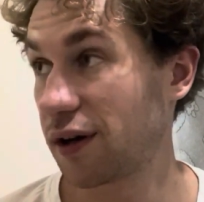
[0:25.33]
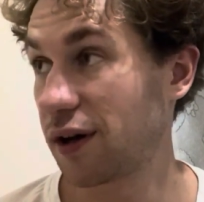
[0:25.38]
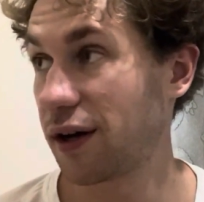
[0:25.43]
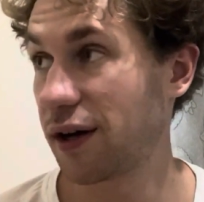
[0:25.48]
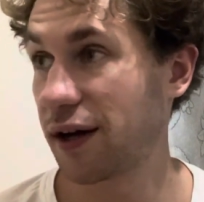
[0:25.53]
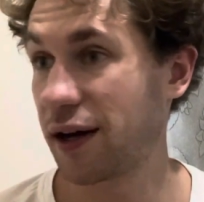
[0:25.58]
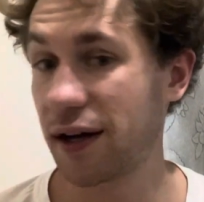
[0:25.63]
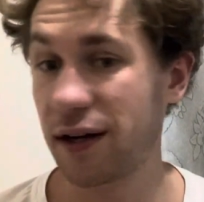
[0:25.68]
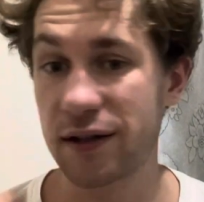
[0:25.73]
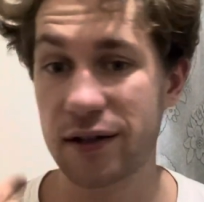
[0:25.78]

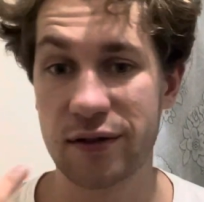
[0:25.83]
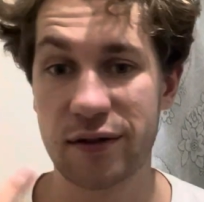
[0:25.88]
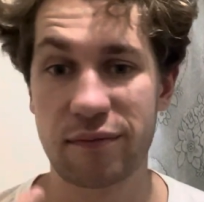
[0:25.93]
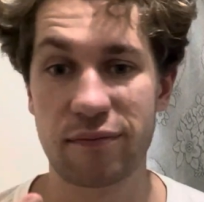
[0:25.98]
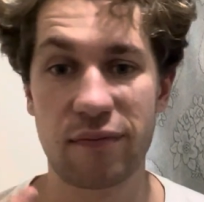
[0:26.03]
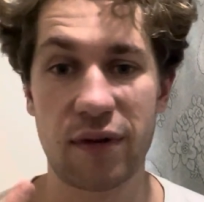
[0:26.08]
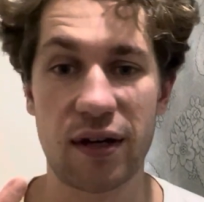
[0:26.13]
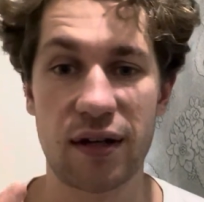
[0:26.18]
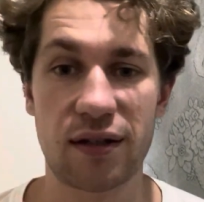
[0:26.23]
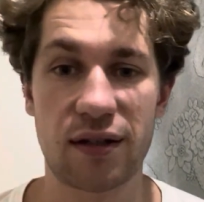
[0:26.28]
and
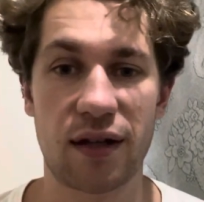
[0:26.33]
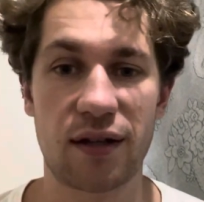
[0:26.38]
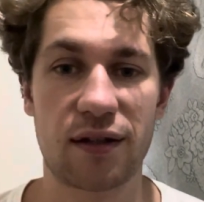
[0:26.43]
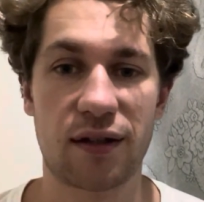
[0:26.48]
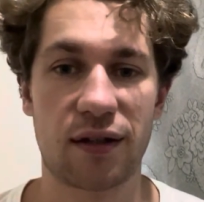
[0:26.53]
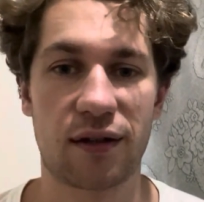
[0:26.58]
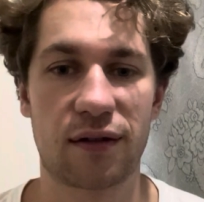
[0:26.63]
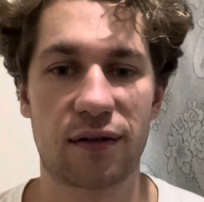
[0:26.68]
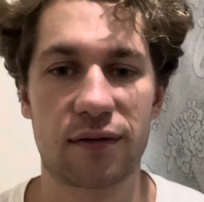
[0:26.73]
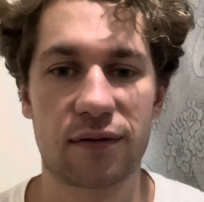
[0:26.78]
meditating.
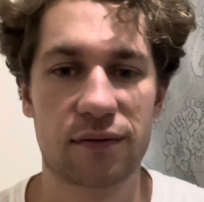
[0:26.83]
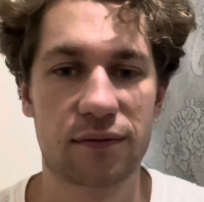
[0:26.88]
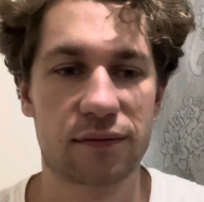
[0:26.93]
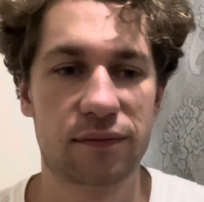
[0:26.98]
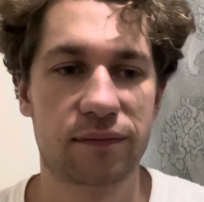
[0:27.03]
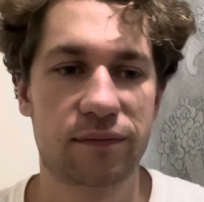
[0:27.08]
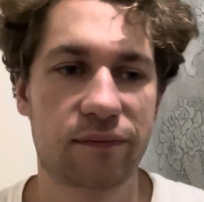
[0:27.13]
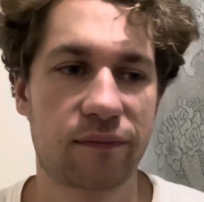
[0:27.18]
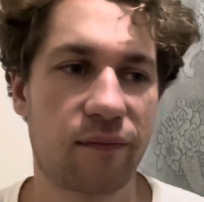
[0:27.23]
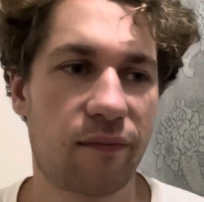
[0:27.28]

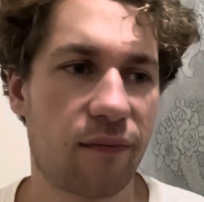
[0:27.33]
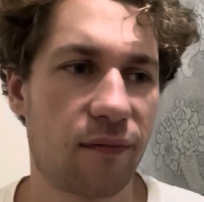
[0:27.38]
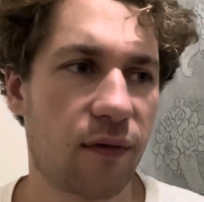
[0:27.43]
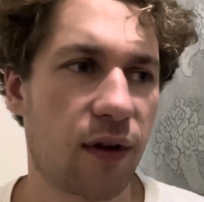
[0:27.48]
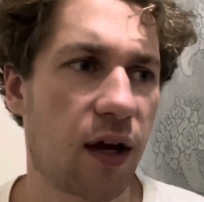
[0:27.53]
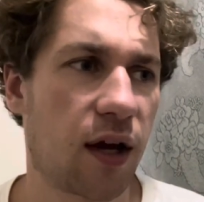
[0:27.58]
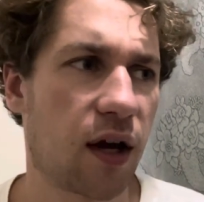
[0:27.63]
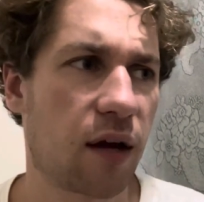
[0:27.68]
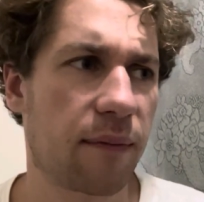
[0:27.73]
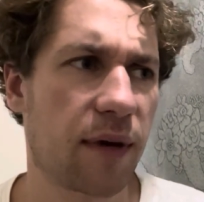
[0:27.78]

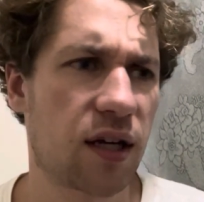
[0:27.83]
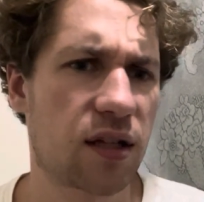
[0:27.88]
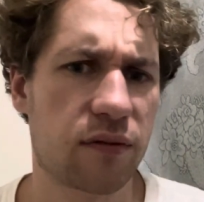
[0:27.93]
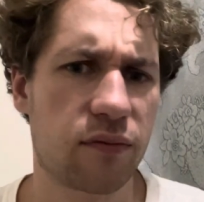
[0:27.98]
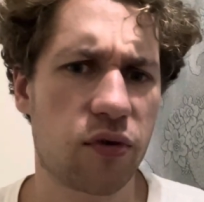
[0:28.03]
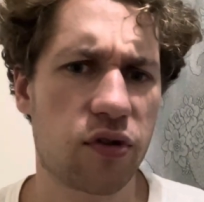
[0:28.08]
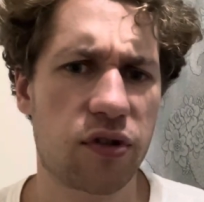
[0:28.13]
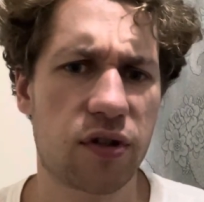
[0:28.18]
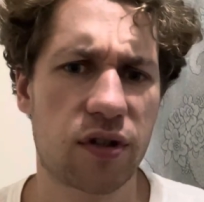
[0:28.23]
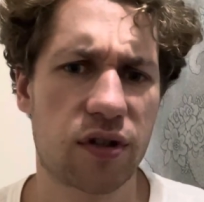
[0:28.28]
And I'll make some
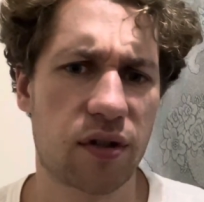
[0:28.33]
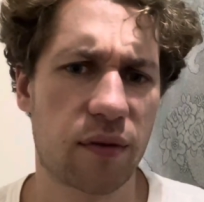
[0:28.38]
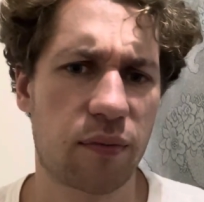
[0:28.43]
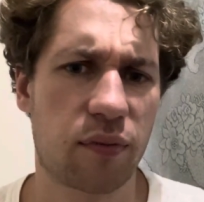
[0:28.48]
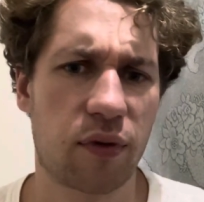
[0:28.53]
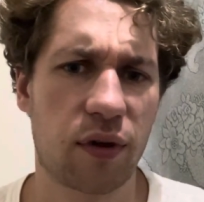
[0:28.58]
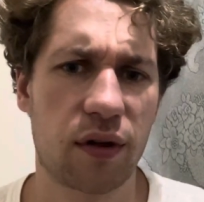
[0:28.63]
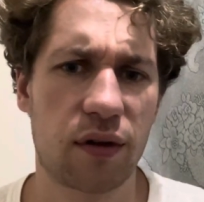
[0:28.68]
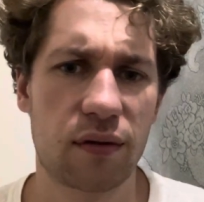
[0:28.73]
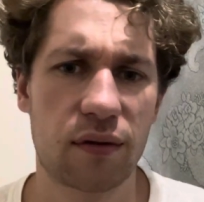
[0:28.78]
music at some
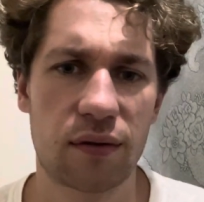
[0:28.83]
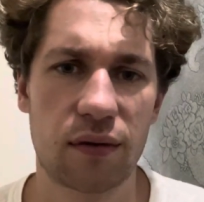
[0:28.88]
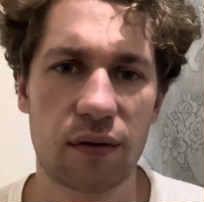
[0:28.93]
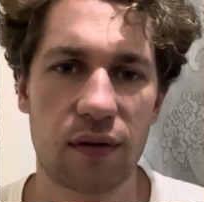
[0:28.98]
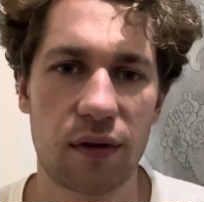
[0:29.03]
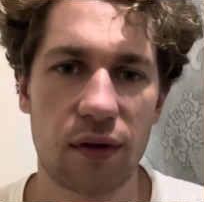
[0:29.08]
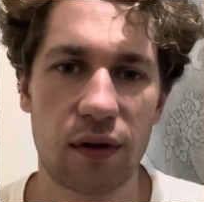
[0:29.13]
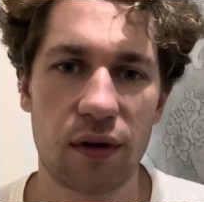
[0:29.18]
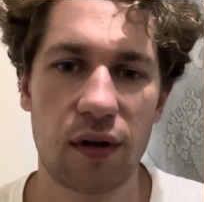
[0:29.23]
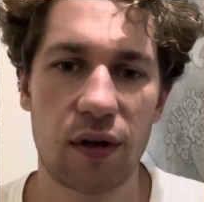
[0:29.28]
point,
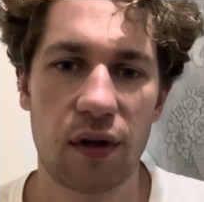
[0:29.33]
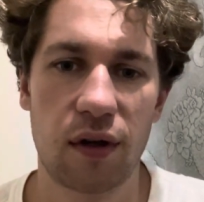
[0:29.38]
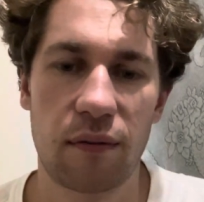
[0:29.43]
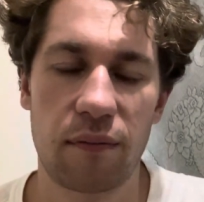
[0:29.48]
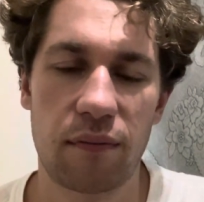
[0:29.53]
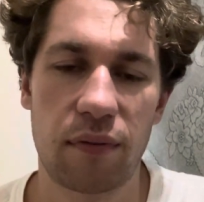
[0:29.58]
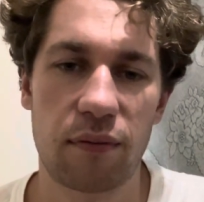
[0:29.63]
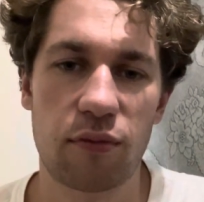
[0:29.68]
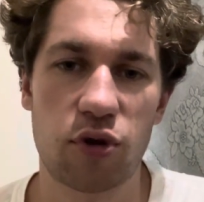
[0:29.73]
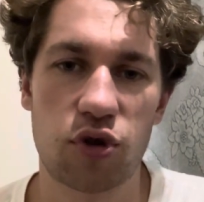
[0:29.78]

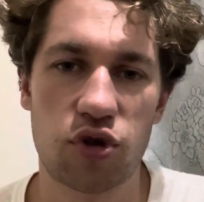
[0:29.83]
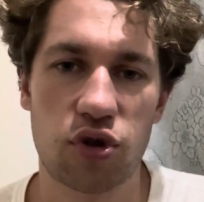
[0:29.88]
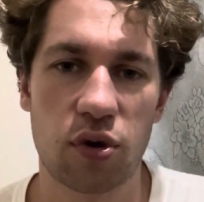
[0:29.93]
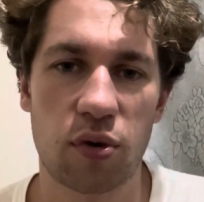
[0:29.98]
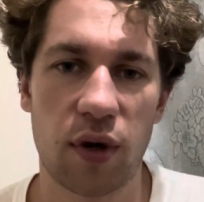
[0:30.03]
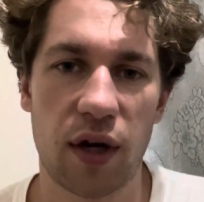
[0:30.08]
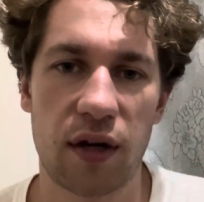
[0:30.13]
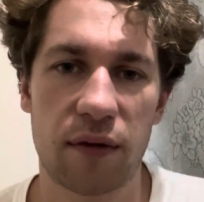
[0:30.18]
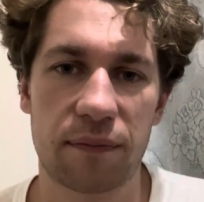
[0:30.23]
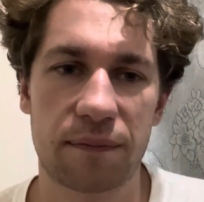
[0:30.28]
but I'm not sure when.